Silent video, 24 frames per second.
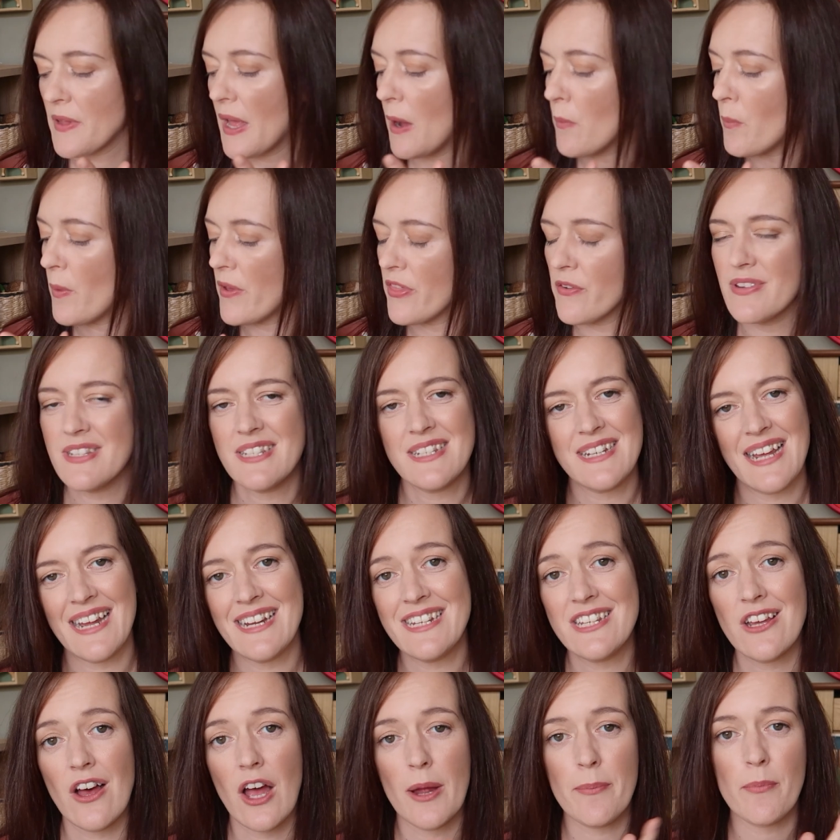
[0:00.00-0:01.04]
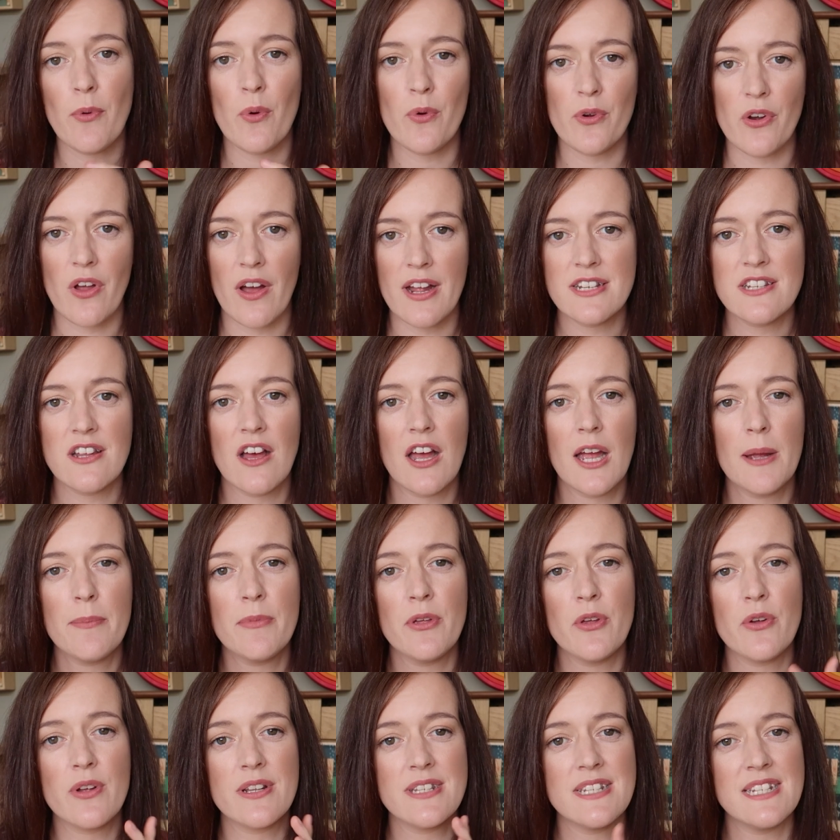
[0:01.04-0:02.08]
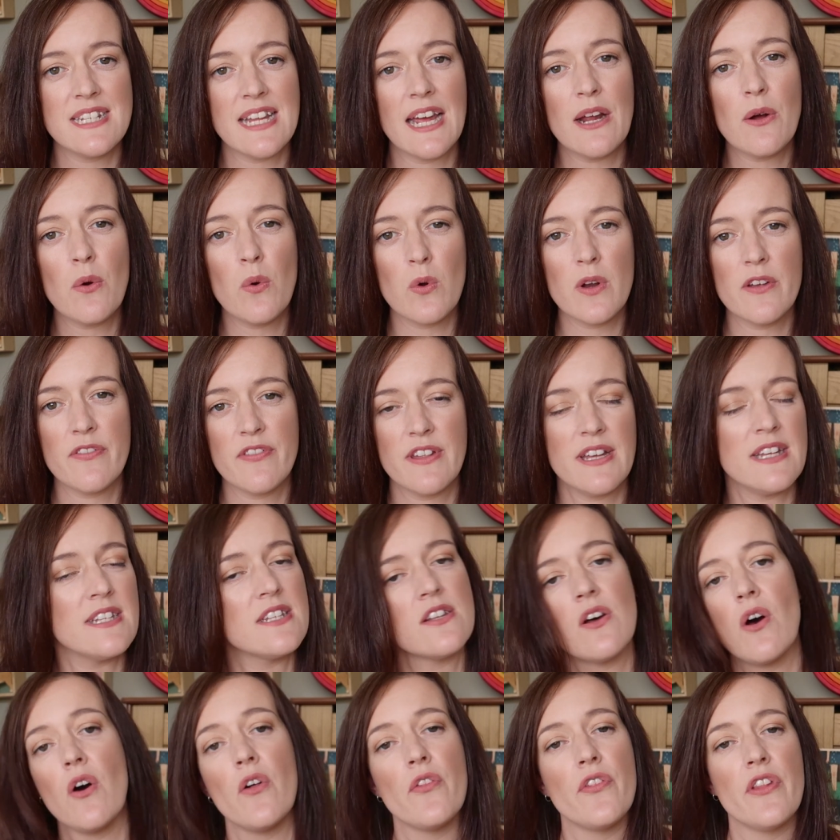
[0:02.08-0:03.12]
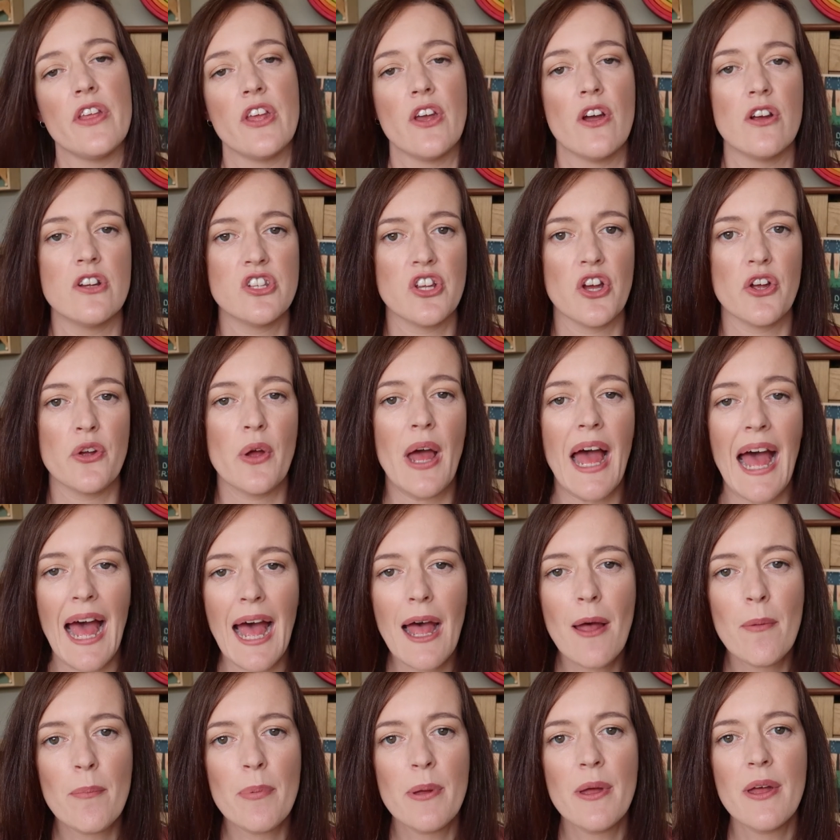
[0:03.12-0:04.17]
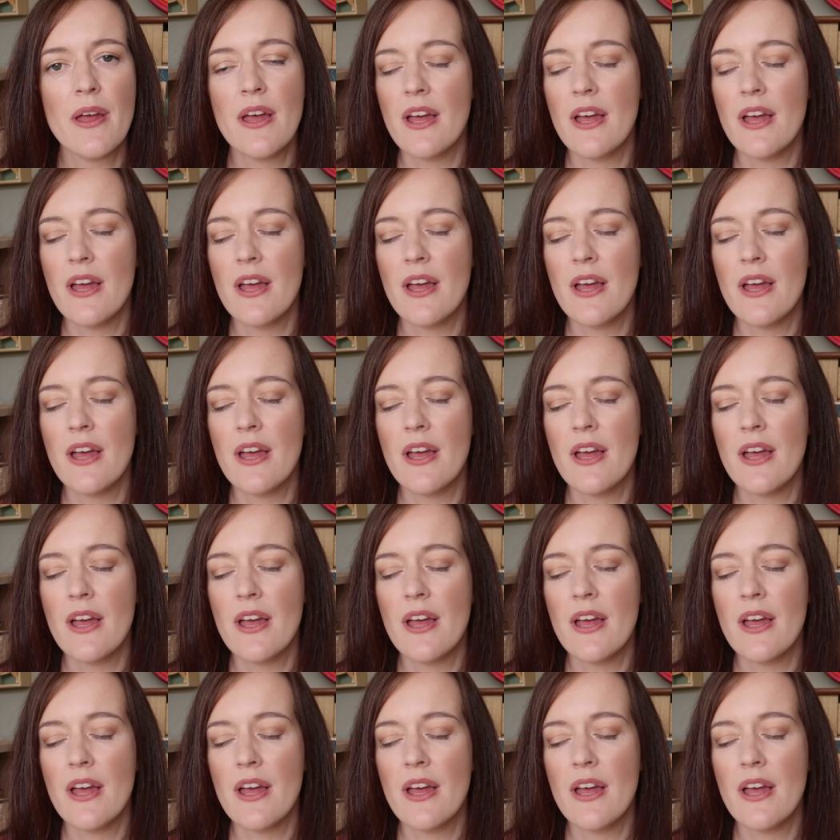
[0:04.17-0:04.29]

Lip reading: and whether it's daytime or nighttime. You can set all of this on the Yoto app.